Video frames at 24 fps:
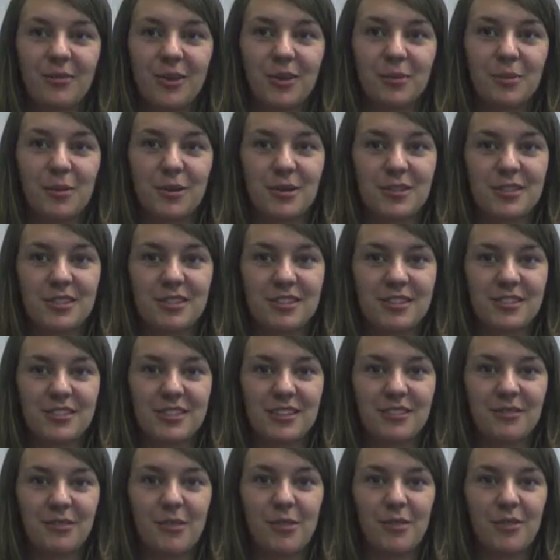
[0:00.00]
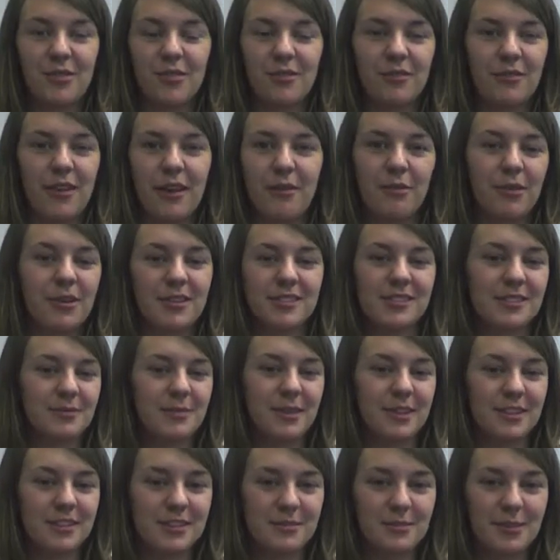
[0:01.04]
One person said, well, wait, what does it
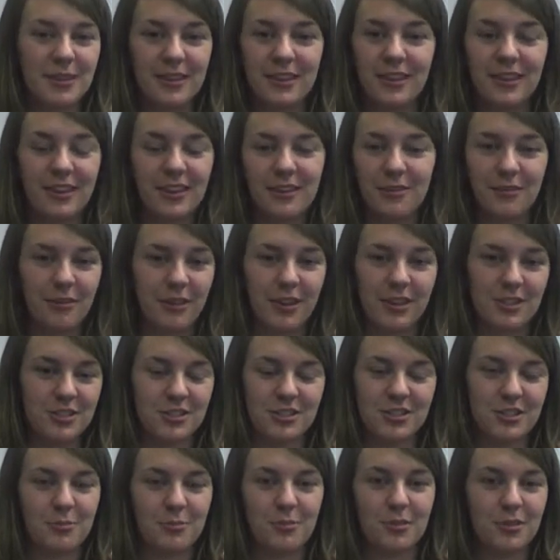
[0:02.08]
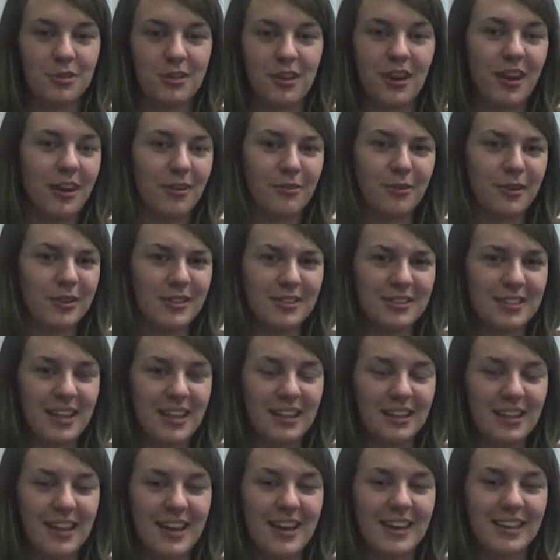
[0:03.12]
mean to be in a relationship with God? What is
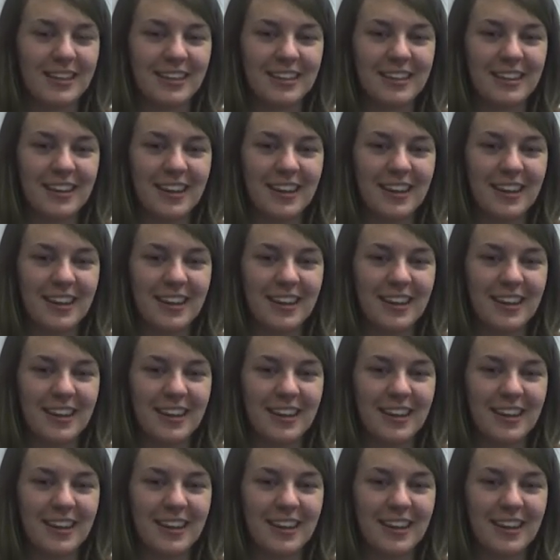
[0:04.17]
that like?